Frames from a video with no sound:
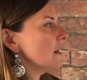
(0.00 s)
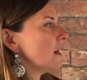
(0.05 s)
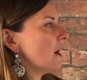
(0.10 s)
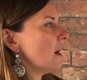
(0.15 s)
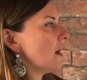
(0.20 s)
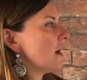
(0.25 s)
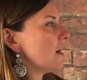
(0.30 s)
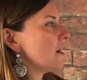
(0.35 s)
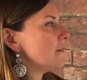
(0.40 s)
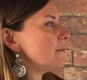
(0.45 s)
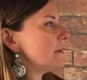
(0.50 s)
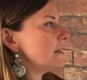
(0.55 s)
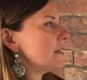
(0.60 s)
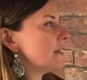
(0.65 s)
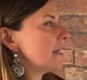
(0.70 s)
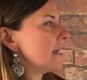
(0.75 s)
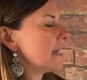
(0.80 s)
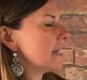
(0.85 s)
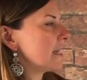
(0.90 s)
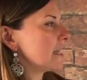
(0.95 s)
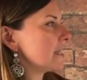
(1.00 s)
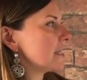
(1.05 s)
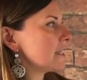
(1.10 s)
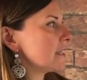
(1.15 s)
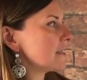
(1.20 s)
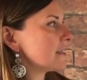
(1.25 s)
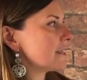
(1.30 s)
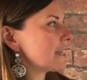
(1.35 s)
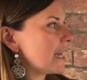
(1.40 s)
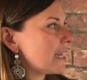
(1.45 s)
Um,
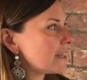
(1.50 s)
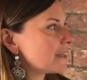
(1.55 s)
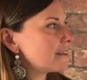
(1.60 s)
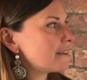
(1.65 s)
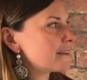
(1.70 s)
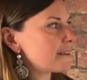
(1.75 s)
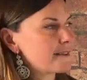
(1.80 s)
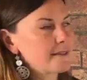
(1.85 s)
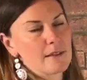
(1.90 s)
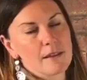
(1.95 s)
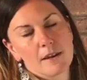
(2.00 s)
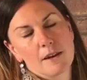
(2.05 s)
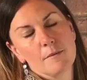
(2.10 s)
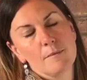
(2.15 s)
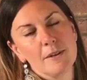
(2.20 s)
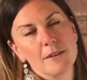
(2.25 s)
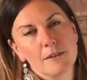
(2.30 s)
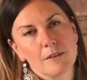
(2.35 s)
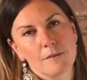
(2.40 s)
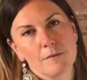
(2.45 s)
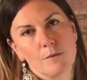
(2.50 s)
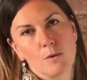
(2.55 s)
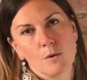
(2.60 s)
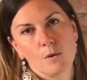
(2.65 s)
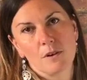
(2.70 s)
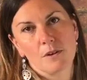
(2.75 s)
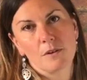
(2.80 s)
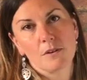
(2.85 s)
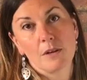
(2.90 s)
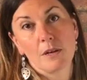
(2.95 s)
and tendons and ligaments, of
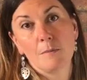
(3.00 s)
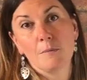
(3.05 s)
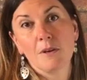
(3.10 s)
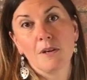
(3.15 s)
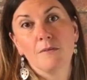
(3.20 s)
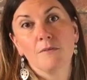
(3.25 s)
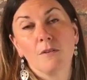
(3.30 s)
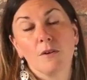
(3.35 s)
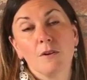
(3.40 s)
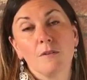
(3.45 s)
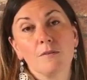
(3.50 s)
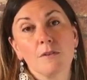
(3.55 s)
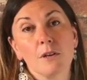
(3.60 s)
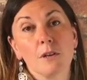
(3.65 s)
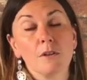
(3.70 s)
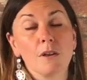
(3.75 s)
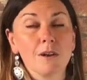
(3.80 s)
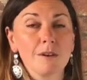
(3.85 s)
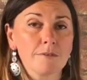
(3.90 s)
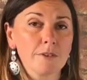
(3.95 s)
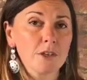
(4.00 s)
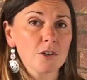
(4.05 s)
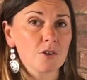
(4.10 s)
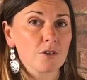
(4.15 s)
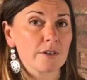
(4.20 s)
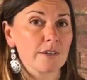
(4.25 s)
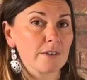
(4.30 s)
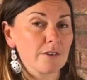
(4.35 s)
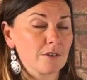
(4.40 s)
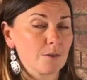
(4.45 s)
course, can be involved in a lot of
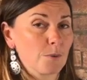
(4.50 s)
injuries.